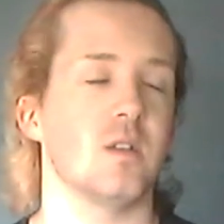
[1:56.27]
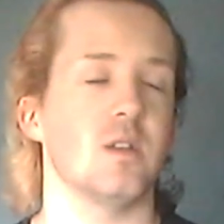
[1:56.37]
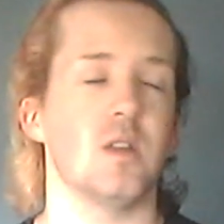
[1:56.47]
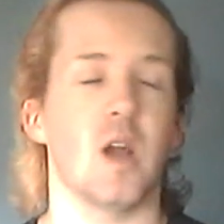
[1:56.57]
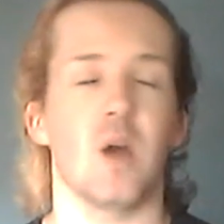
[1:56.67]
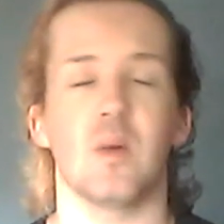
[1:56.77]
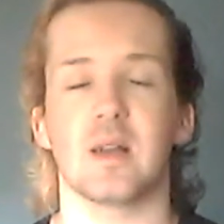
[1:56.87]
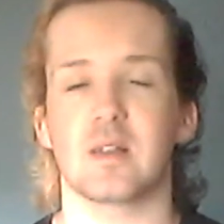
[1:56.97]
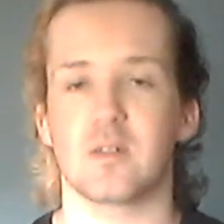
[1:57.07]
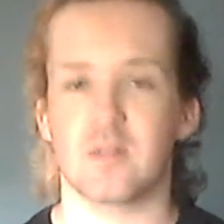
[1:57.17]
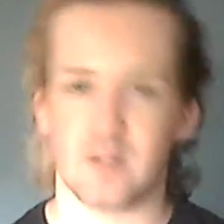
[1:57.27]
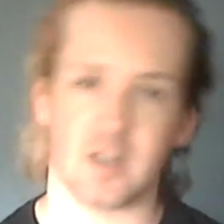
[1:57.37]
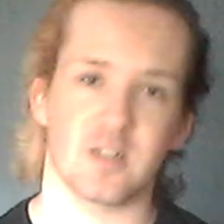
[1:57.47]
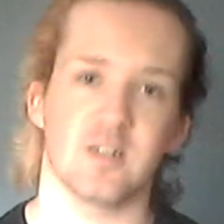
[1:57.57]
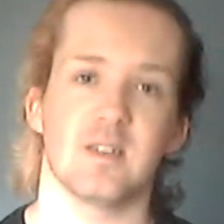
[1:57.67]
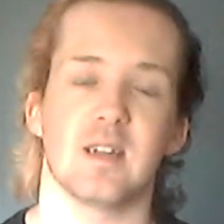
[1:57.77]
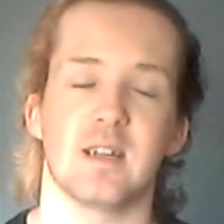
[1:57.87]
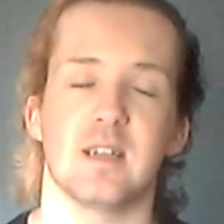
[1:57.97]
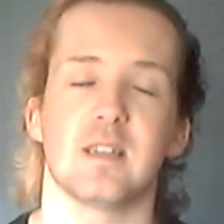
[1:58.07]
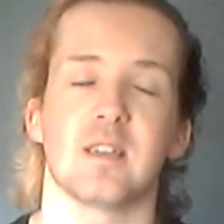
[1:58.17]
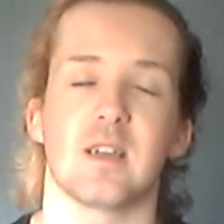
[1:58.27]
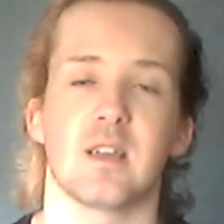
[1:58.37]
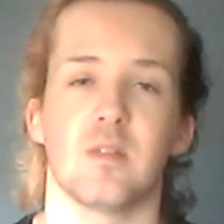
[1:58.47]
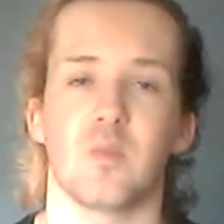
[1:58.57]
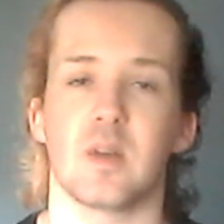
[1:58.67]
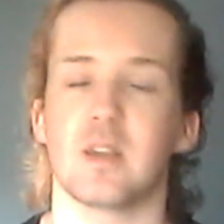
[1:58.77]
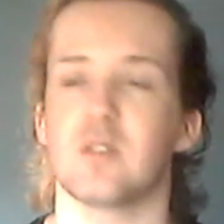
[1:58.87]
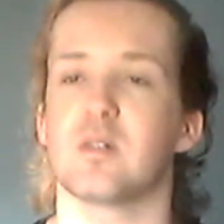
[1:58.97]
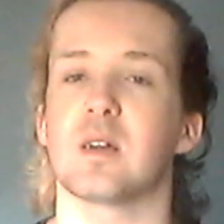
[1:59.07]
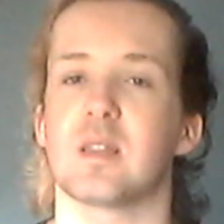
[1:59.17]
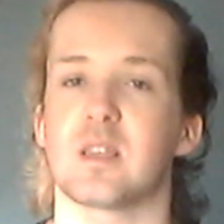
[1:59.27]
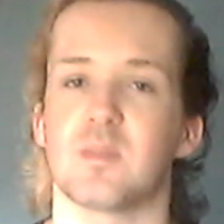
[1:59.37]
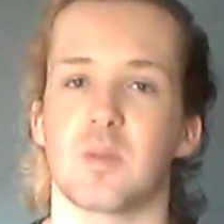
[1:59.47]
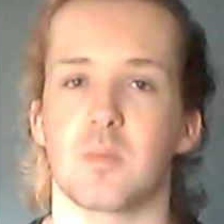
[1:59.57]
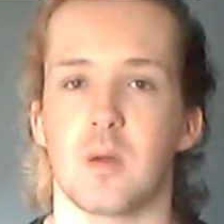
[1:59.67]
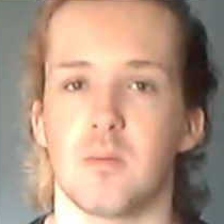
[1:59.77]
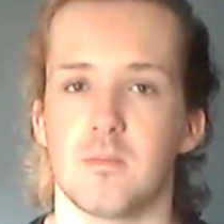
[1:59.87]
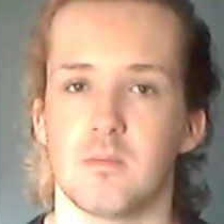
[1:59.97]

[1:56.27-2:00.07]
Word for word: no one questions anything and where you got that smoke from.